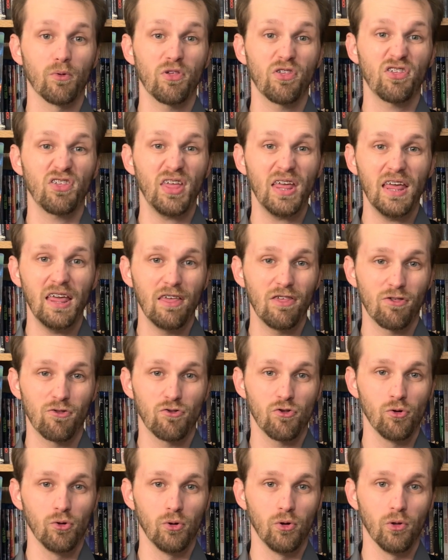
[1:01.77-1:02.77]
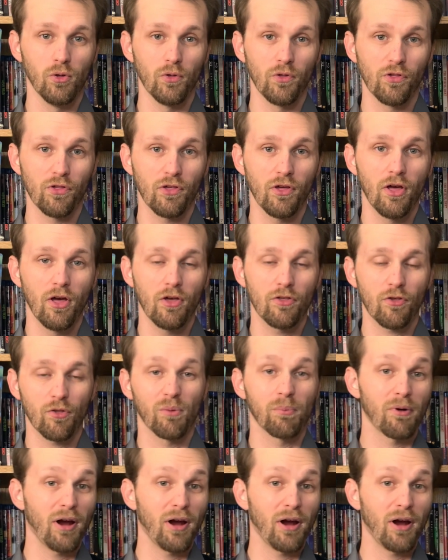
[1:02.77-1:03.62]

see his jewels so the